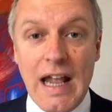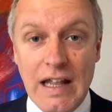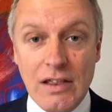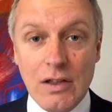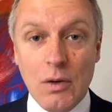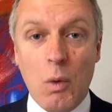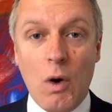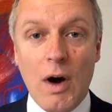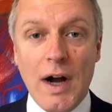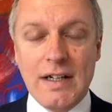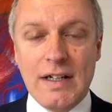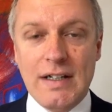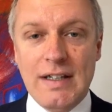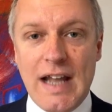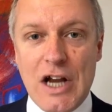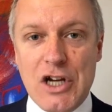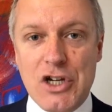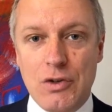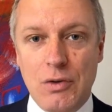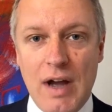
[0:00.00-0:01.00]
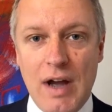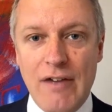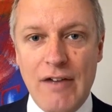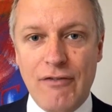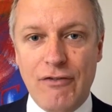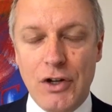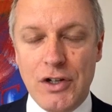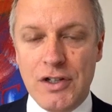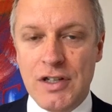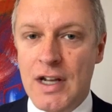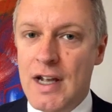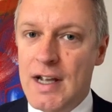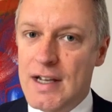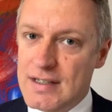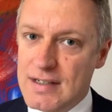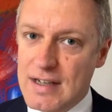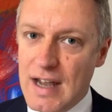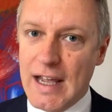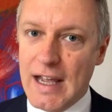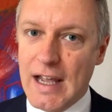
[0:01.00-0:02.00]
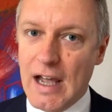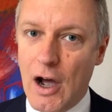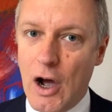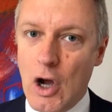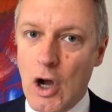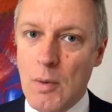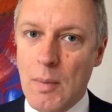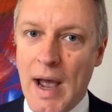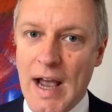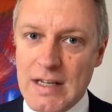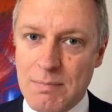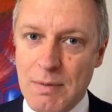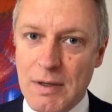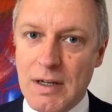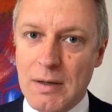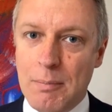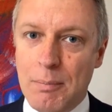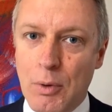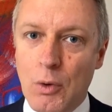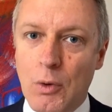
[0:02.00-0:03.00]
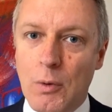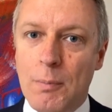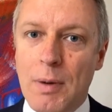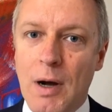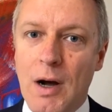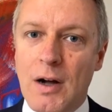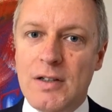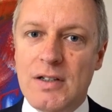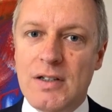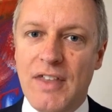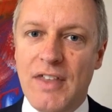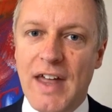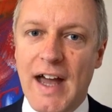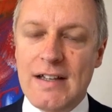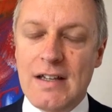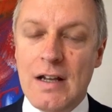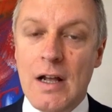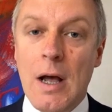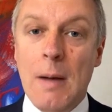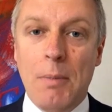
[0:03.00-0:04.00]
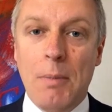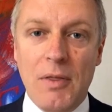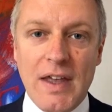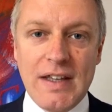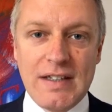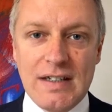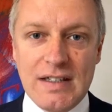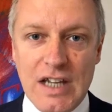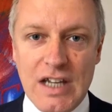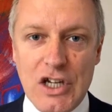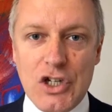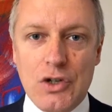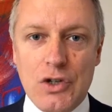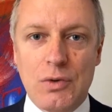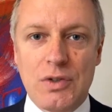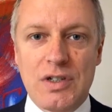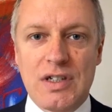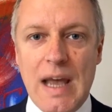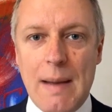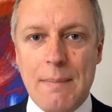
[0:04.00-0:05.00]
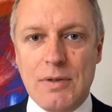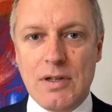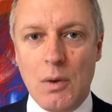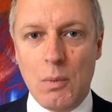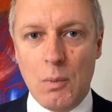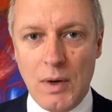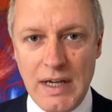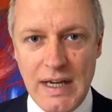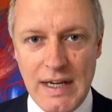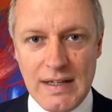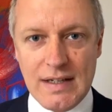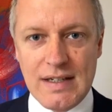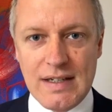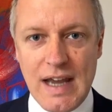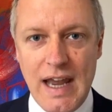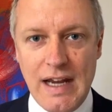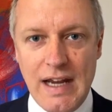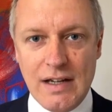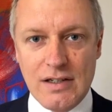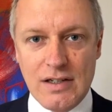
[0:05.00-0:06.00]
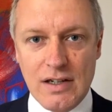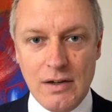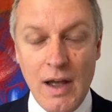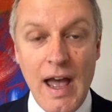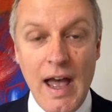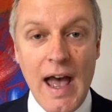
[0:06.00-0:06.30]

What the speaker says: in the wider national effort. Okay. Staying at home has been an important part of that, but there's additional steps that we need to take to